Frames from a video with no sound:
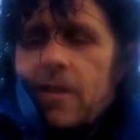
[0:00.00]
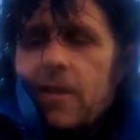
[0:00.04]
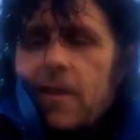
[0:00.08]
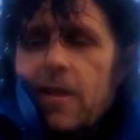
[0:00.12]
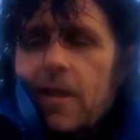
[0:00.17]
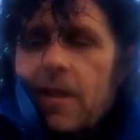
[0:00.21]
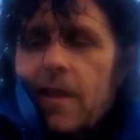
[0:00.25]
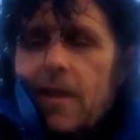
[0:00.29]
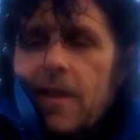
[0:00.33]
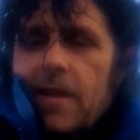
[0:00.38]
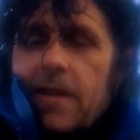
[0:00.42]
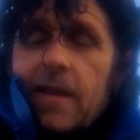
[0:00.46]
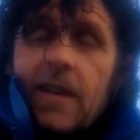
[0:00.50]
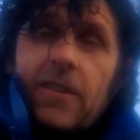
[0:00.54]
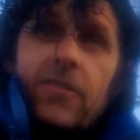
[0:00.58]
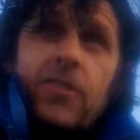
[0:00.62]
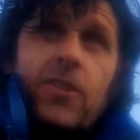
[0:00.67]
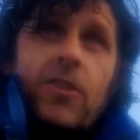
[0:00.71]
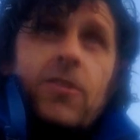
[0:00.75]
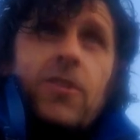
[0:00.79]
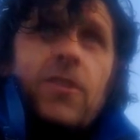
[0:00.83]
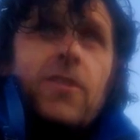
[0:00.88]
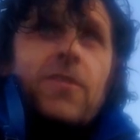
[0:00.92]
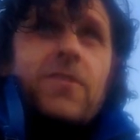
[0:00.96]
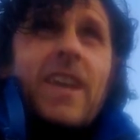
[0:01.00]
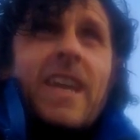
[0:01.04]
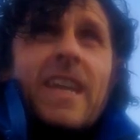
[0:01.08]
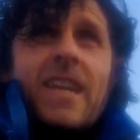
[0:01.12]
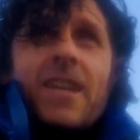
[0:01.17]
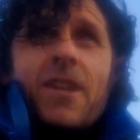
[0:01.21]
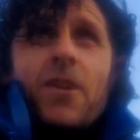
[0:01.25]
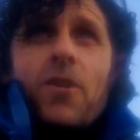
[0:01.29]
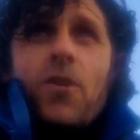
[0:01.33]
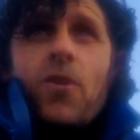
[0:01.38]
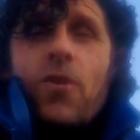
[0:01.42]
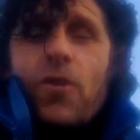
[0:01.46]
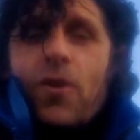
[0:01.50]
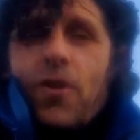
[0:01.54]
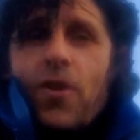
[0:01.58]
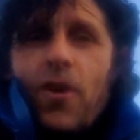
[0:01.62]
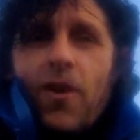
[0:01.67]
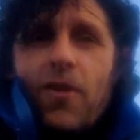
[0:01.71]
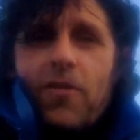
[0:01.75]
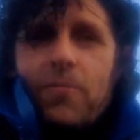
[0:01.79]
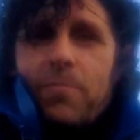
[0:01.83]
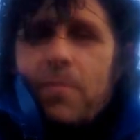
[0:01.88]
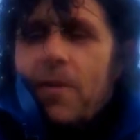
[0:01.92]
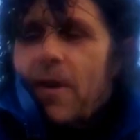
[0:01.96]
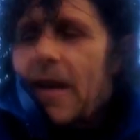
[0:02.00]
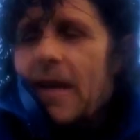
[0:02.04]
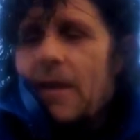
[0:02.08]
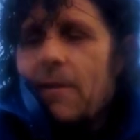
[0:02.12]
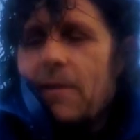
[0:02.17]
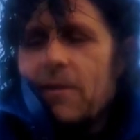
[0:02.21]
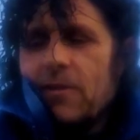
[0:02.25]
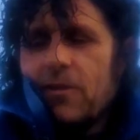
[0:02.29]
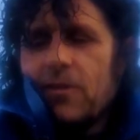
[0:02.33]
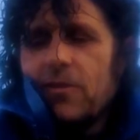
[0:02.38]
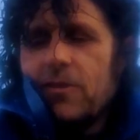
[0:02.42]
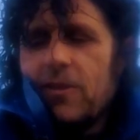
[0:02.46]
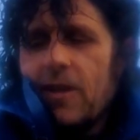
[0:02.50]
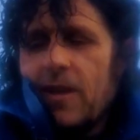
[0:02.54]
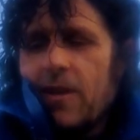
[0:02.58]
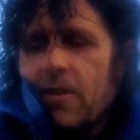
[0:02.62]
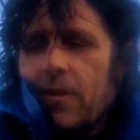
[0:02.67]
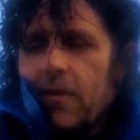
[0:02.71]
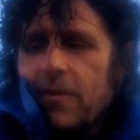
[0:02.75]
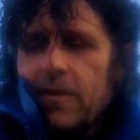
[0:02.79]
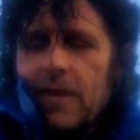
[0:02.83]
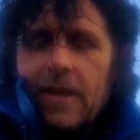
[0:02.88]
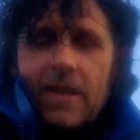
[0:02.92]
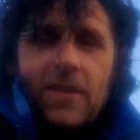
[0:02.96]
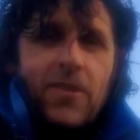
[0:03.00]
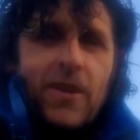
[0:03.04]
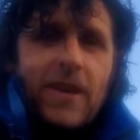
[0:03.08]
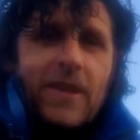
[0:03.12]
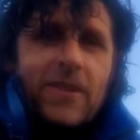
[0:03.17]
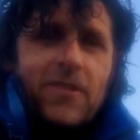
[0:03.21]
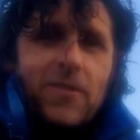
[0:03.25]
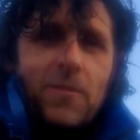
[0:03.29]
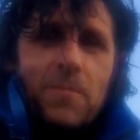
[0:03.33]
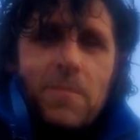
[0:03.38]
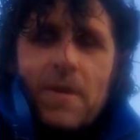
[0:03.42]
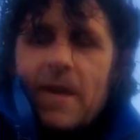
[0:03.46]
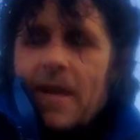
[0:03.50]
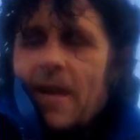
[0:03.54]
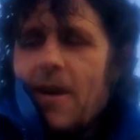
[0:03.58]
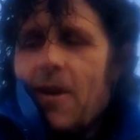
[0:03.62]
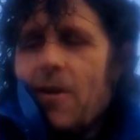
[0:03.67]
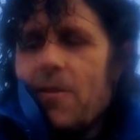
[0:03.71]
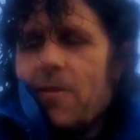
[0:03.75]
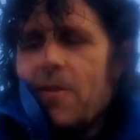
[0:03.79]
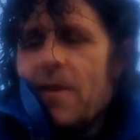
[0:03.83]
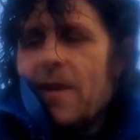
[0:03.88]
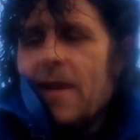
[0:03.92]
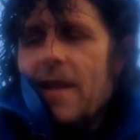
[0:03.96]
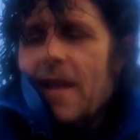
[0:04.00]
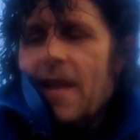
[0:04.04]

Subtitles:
I guess I could have taken the hook off, but anyway, I just stuck on the Untitled minnow.